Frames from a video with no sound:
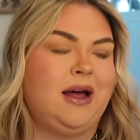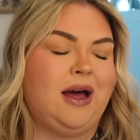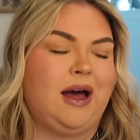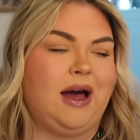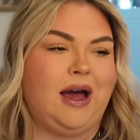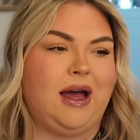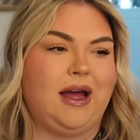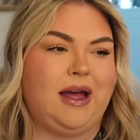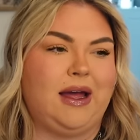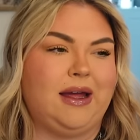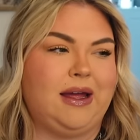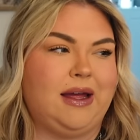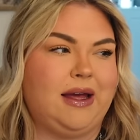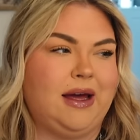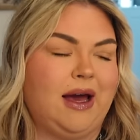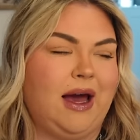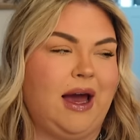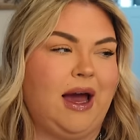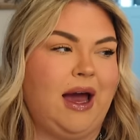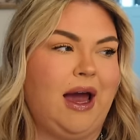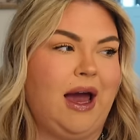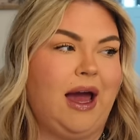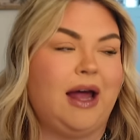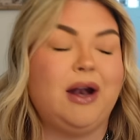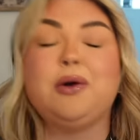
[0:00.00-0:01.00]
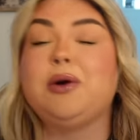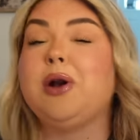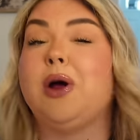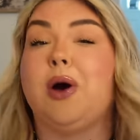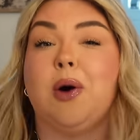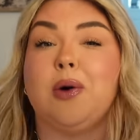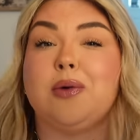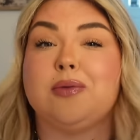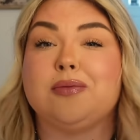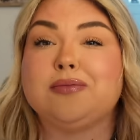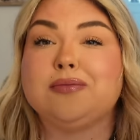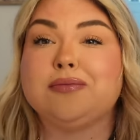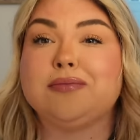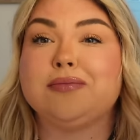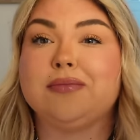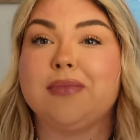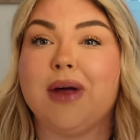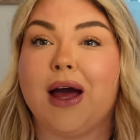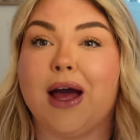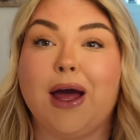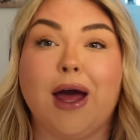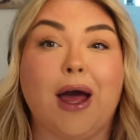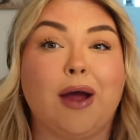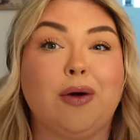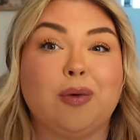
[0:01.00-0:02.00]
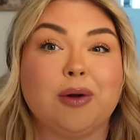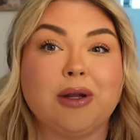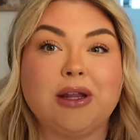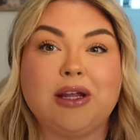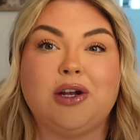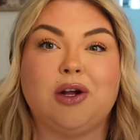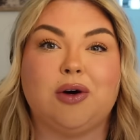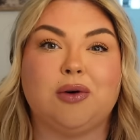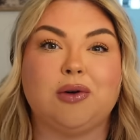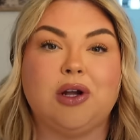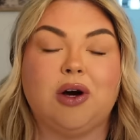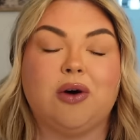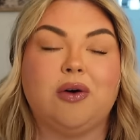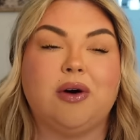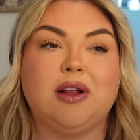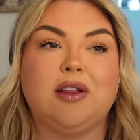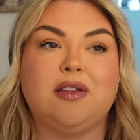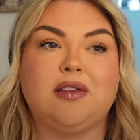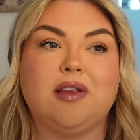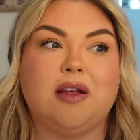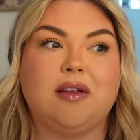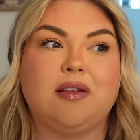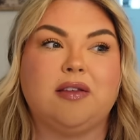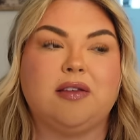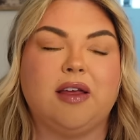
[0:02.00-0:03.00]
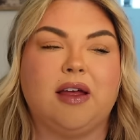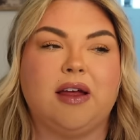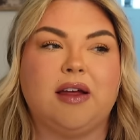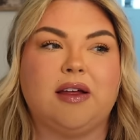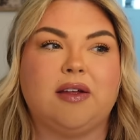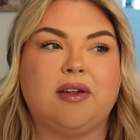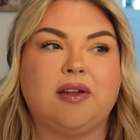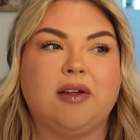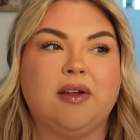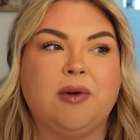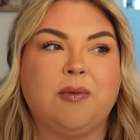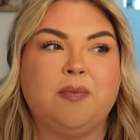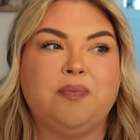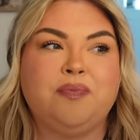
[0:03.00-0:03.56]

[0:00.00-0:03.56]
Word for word: I don't know. I really don't know. It's like,